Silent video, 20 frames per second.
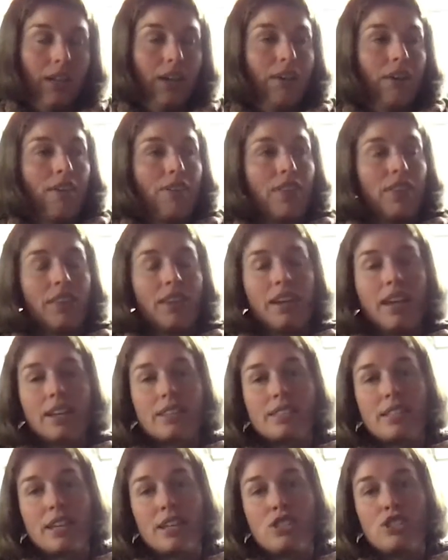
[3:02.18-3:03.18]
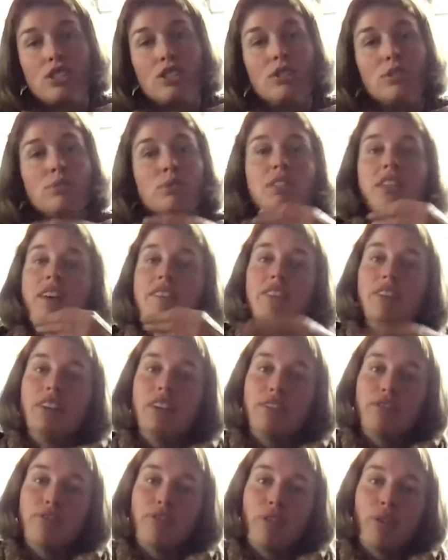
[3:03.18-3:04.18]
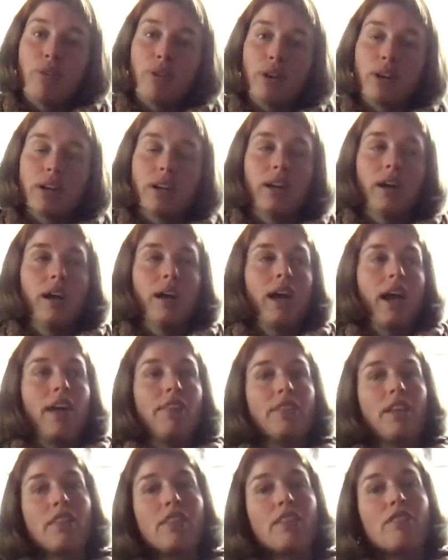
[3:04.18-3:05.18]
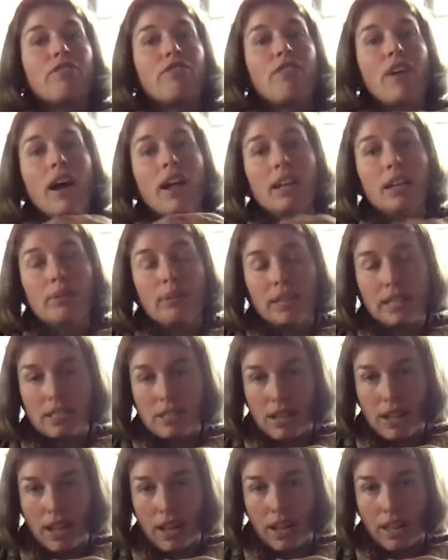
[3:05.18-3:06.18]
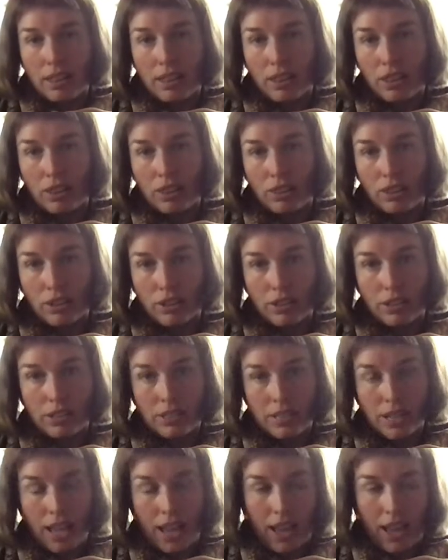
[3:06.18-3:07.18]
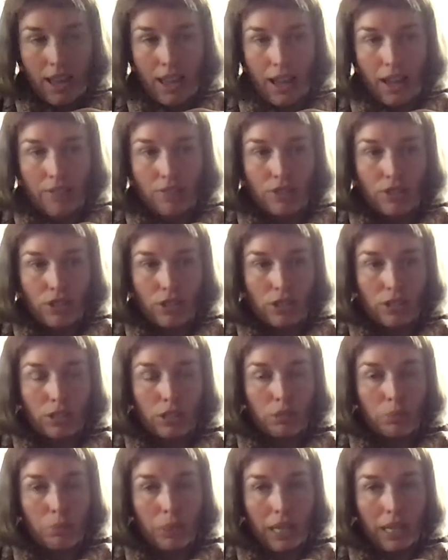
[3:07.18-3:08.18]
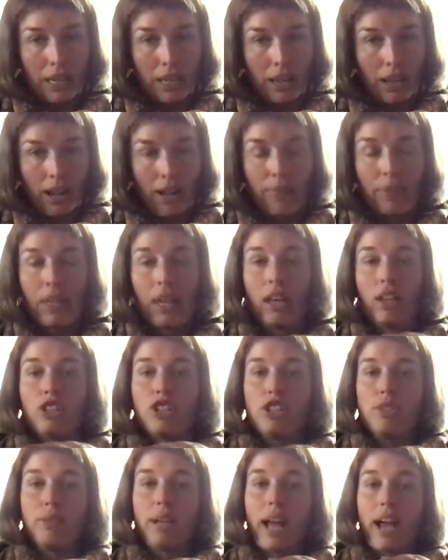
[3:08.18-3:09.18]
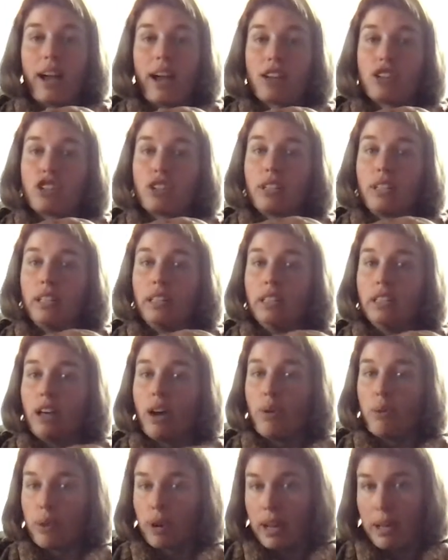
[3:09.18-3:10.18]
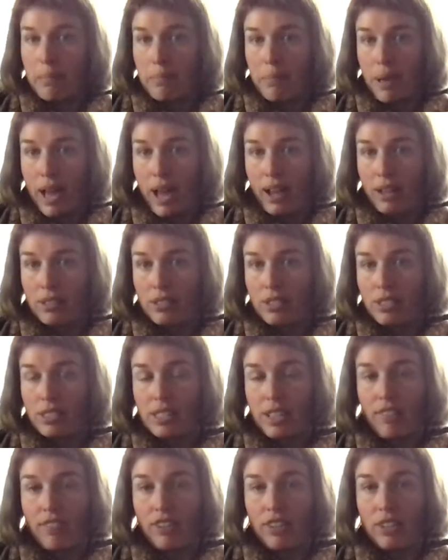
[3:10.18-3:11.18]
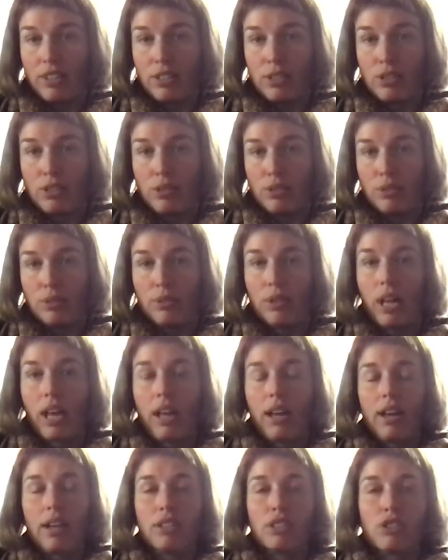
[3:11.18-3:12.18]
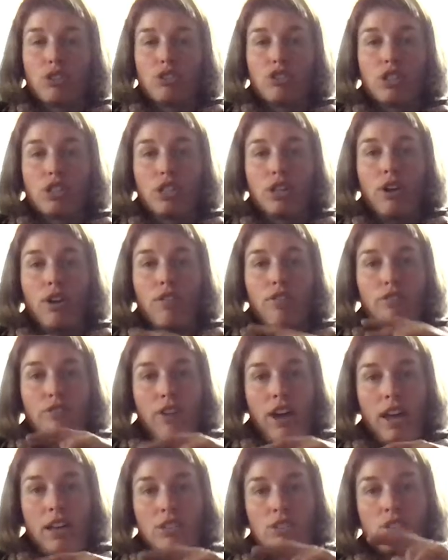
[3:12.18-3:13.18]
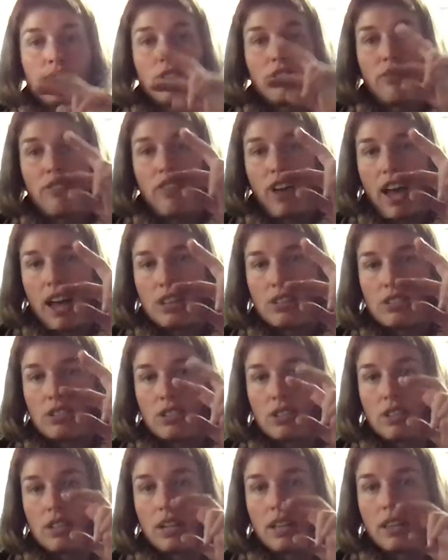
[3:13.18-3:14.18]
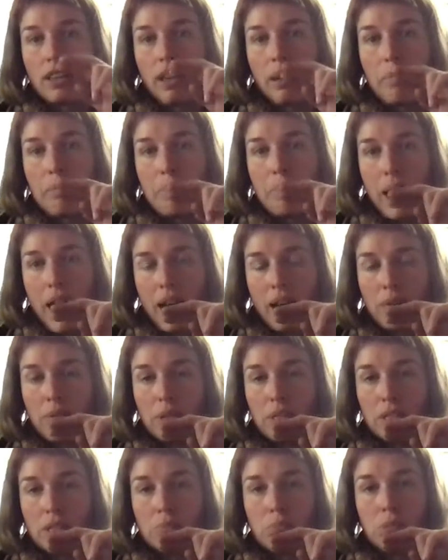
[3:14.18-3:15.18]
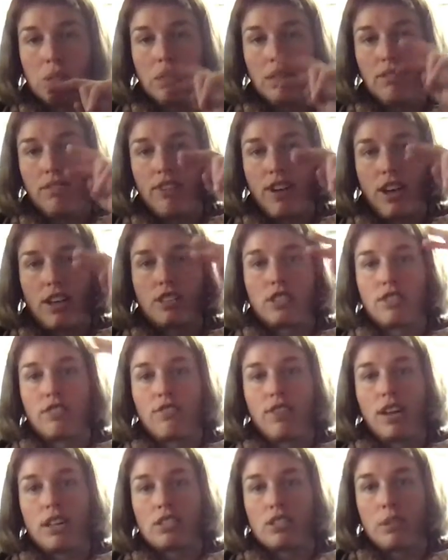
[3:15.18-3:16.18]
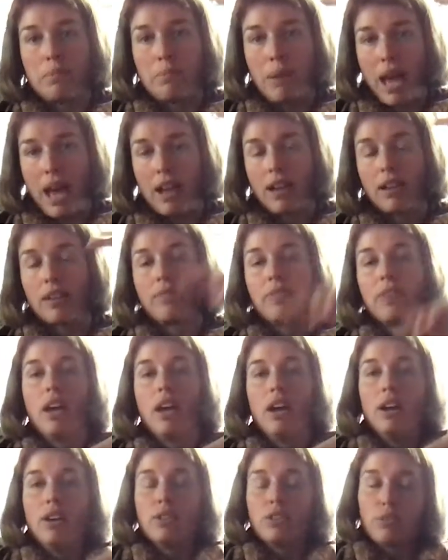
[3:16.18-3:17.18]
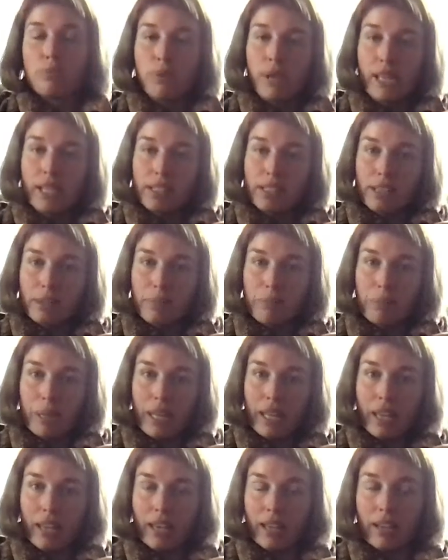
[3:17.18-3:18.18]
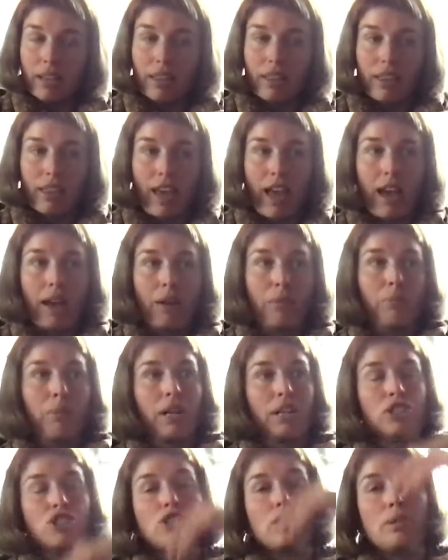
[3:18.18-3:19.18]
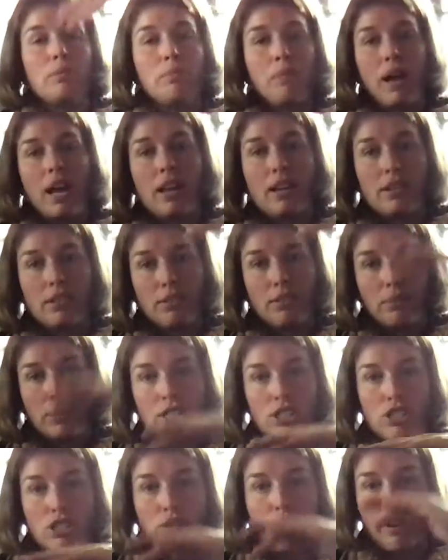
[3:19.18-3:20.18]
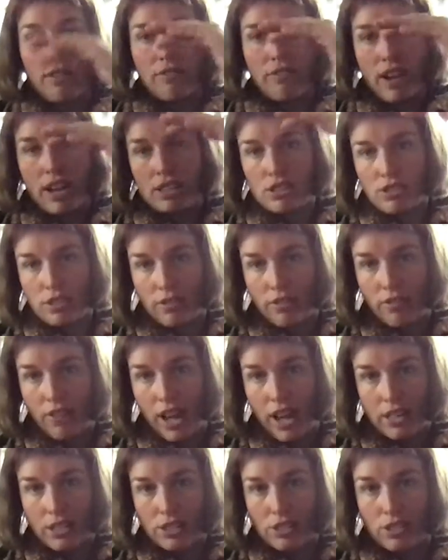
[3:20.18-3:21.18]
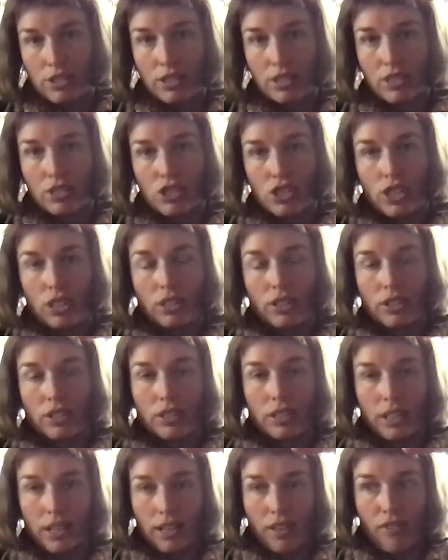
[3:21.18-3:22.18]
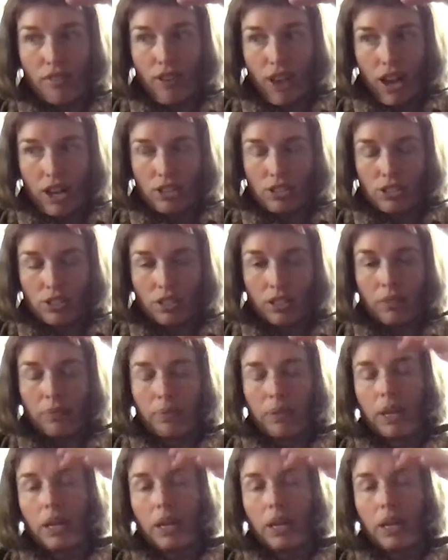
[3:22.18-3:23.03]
And then the next day, she'd do 74. And then the following day, the third day after speeding up, she would actually lower it back to 72. And so she'd go faster, faster, and then back one speed. Faster, faster, back. The reason being that when she went faster and faster, she learned it faster.